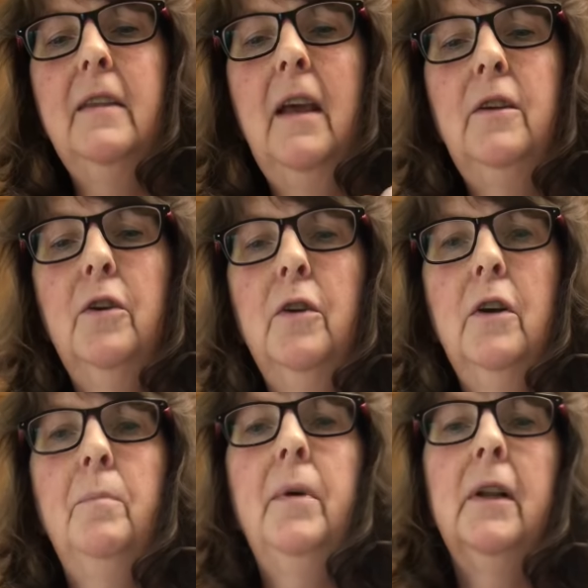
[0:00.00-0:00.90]
then you're going
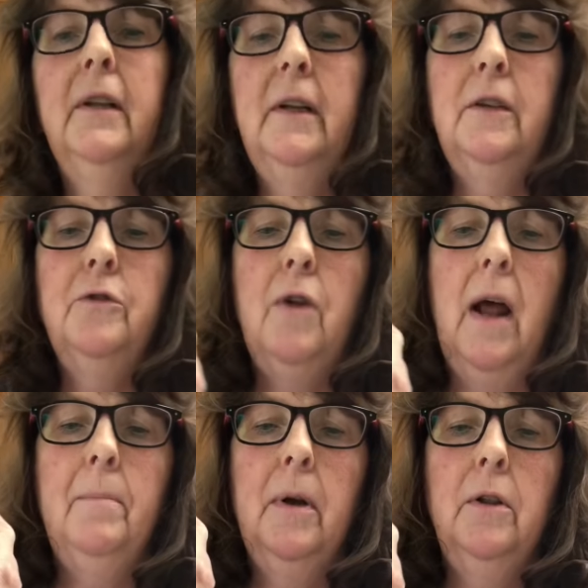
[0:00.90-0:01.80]
to put a little
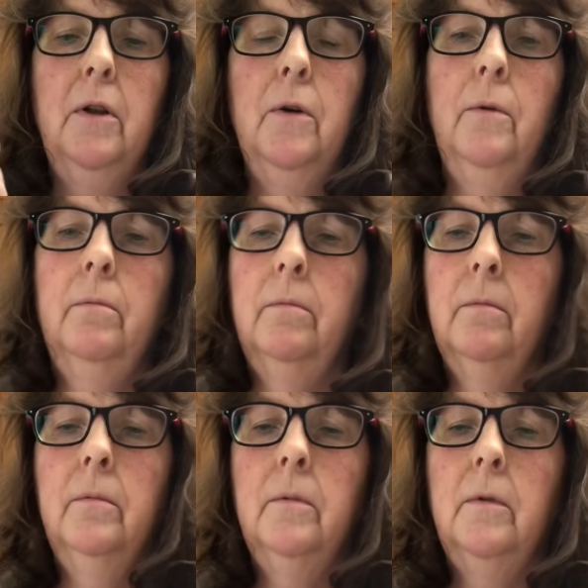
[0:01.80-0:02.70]
drop of glue
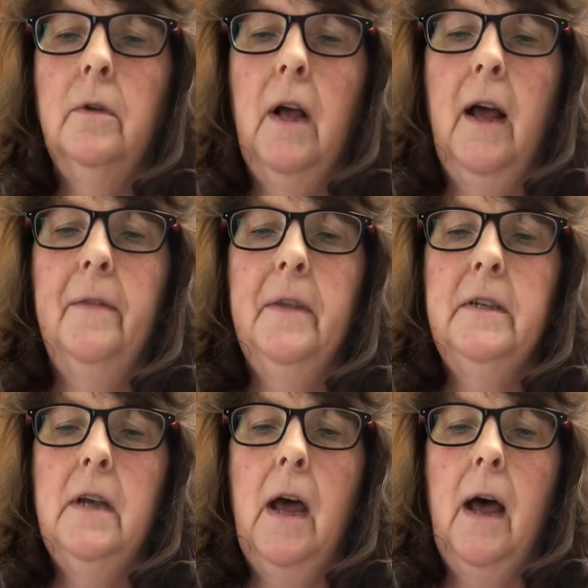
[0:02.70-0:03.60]
on the
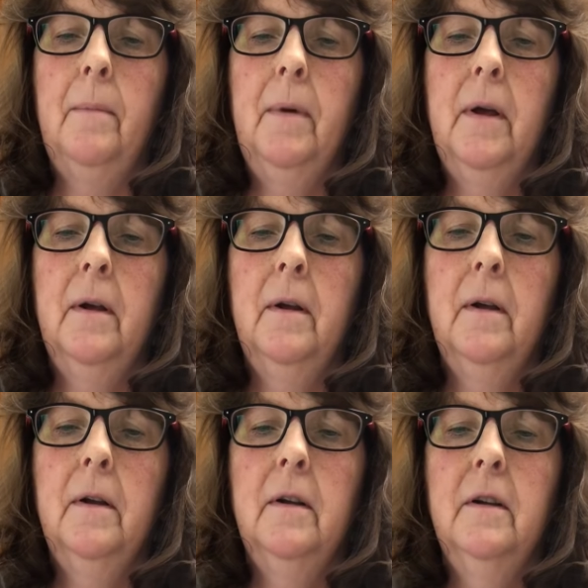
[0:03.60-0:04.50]
top,
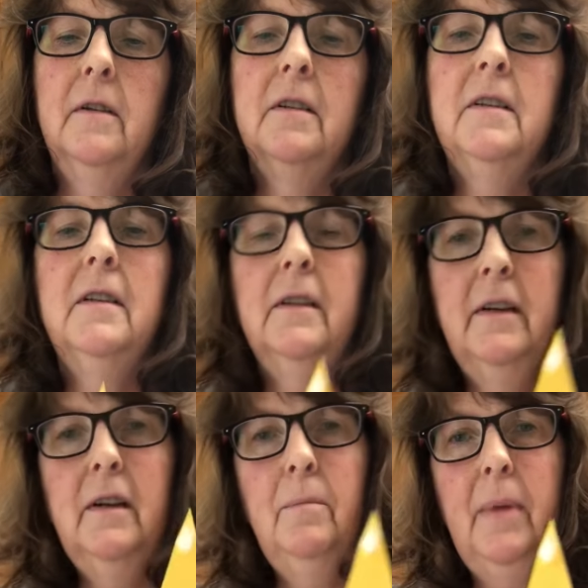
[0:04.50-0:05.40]
just a
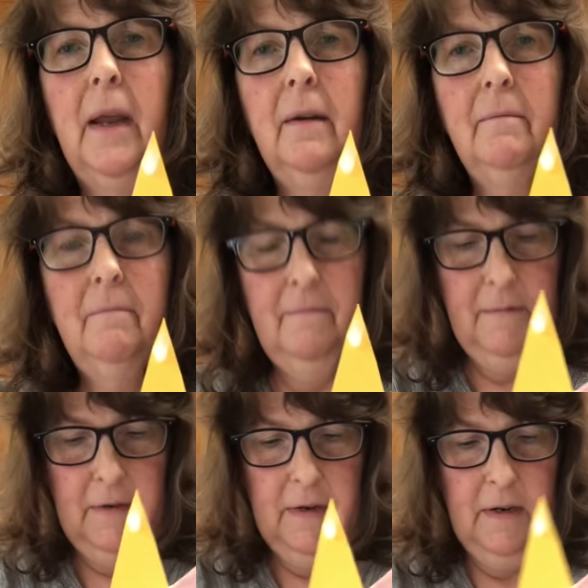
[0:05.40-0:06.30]
little bit,
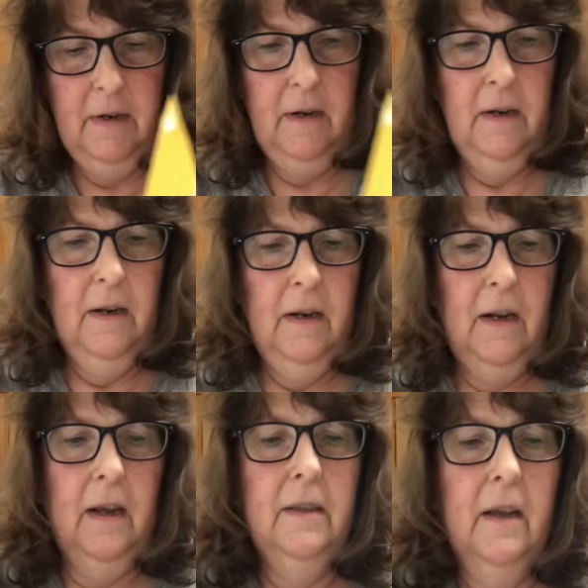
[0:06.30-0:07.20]

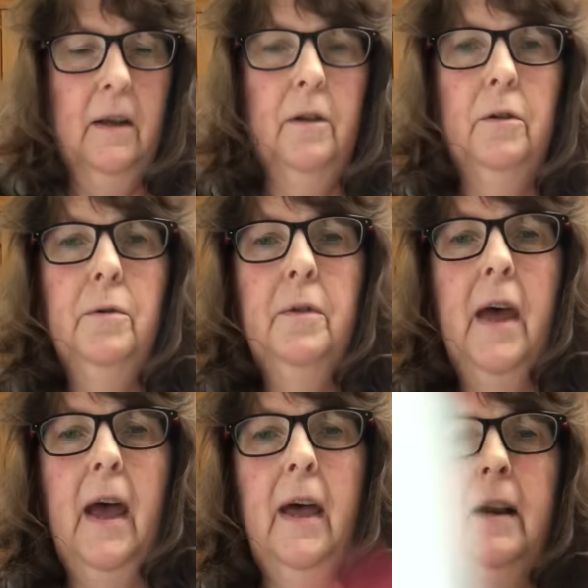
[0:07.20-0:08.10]
and then glue
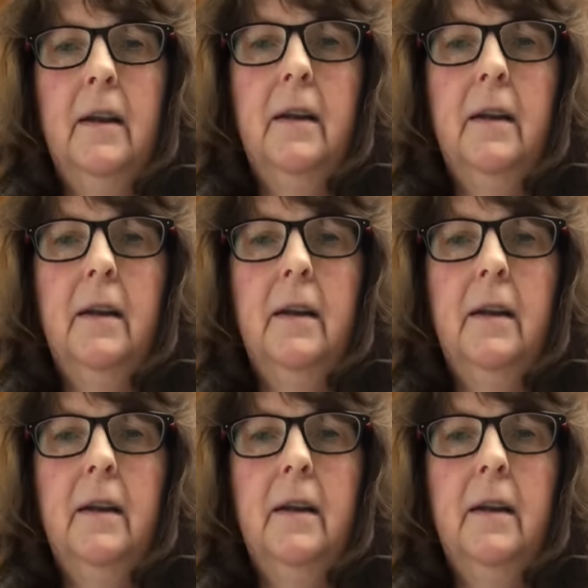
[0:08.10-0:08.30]
that